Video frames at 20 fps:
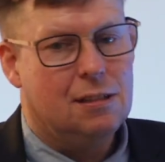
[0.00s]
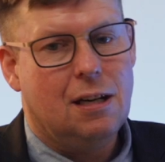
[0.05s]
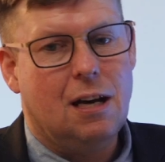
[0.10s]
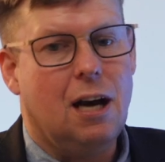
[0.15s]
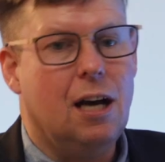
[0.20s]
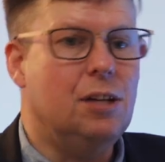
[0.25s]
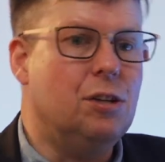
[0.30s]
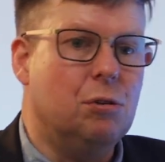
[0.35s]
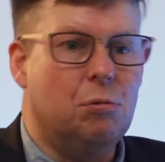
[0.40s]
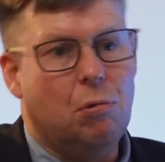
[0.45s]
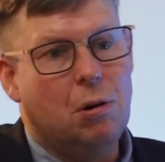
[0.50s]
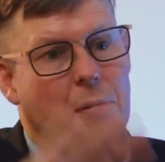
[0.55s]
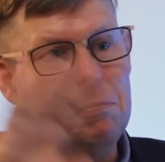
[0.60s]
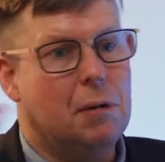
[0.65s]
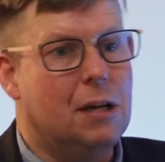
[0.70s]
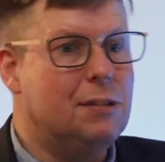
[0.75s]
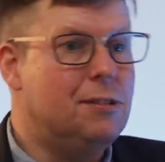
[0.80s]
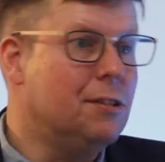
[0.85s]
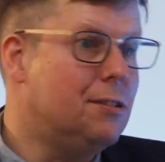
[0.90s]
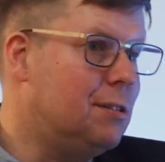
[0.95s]
I don't want
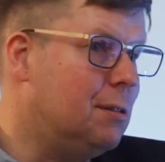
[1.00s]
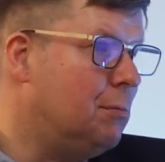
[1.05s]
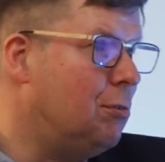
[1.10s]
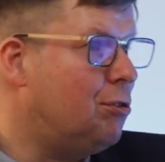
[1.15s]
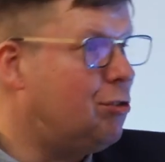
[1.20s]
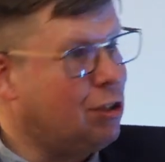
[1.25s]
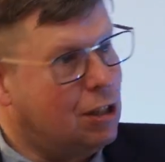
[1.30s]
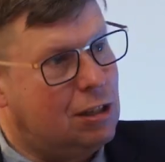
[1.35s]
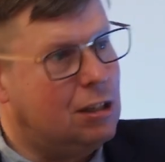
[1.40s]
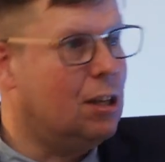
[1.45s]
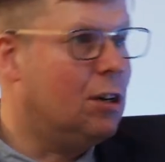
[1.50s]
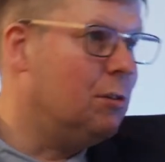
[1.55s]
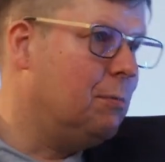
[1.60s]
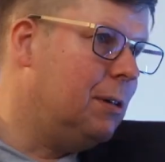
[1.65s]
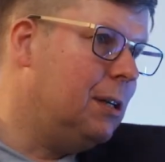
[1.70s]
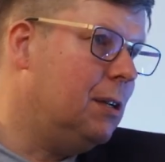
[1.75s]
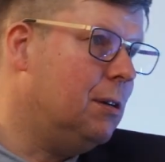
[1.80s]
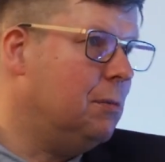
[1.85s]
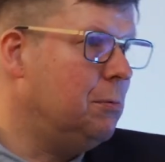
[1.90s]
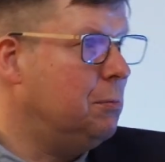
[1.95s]
my system to shut down
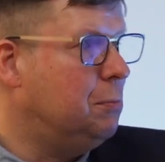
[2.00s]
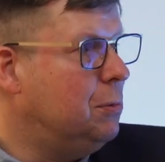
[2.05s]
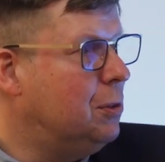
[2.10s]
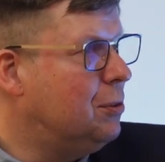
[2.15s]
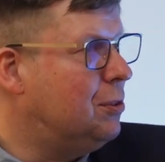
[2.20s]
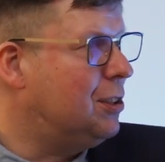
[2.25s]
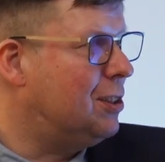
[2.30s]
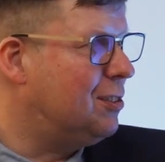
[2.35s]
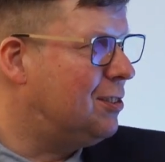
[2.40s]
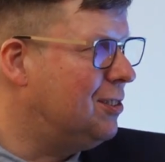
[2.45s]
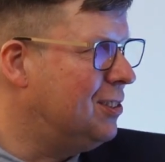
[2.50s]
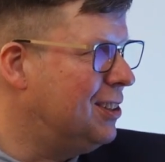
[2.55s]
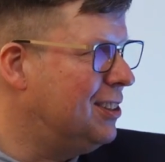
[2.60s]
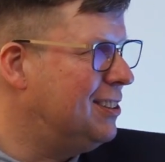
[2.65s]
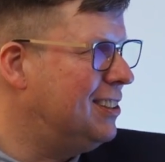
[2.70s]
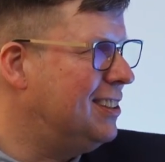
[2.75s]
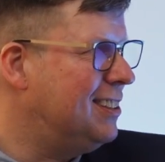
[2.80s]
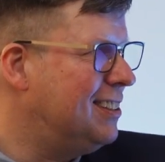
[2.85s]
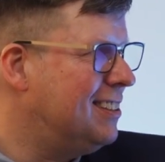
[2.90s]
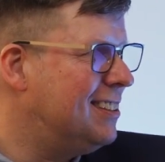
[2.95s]
when music is
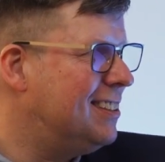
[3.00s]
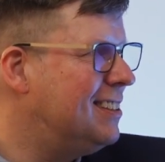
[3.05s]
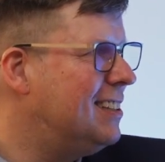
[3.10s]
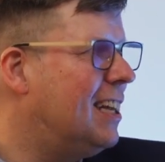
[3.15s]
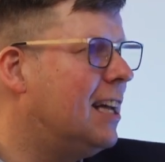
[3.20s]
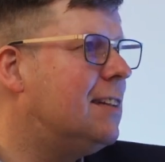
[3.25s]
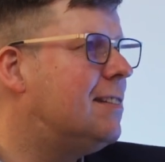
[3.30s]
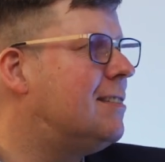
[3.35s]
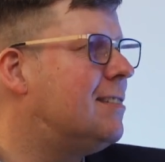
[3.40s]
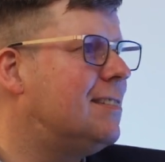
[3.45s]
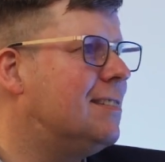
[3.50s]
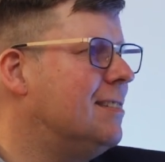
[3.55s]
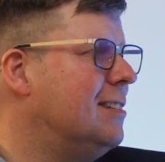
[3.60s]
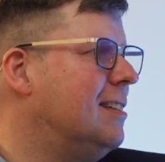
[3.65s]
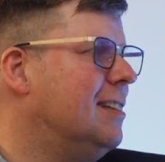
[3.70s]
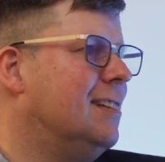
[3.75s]
noisy. That's